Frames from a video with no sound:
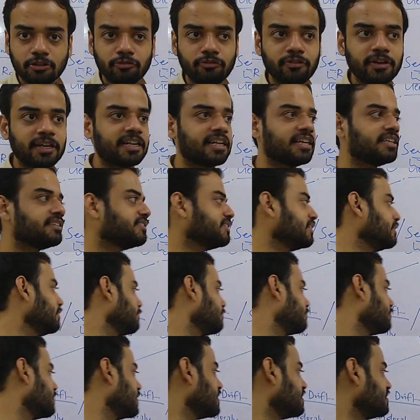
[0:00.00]
Whereas
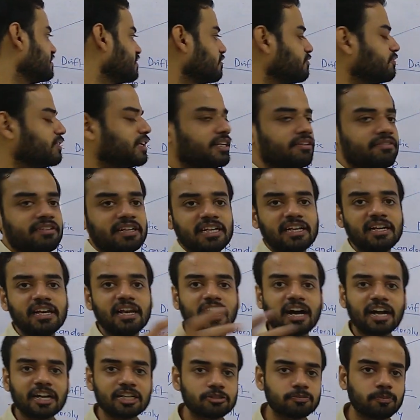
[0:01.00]
if there is a very
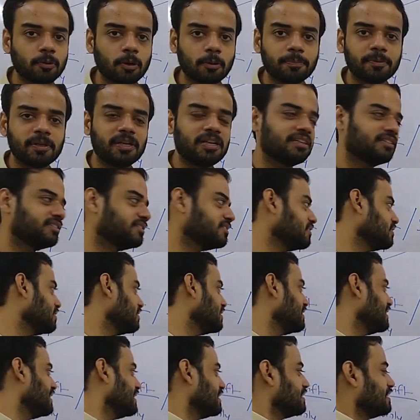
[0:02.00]
large
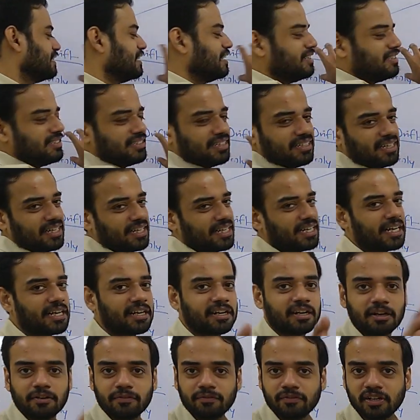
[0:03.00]
population, then genetic
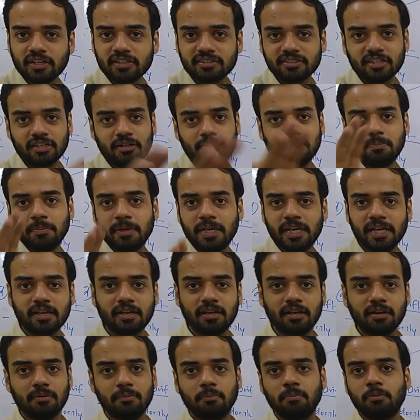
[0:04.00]
drift doesn't make
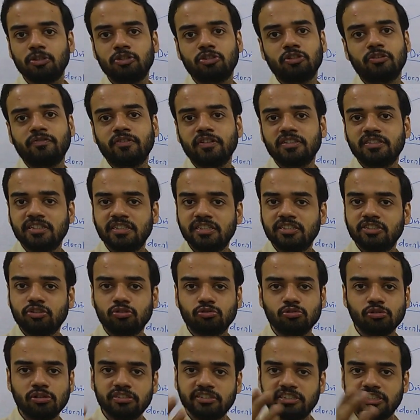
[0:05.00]
much of a change
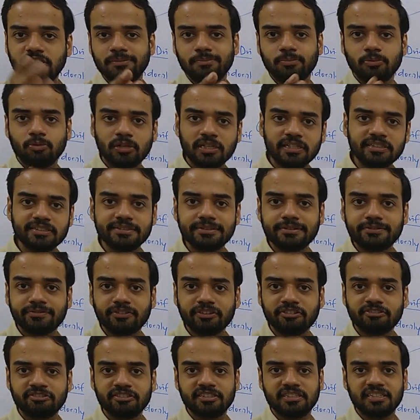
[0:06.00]
to the gene pool and gene
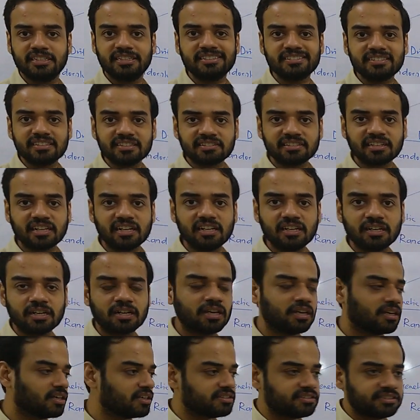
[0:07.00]
frequency. Is this
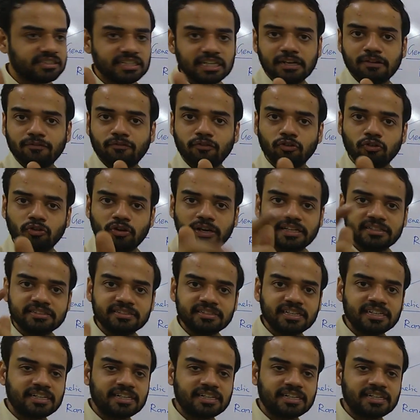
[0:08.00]
clear? Gene flow and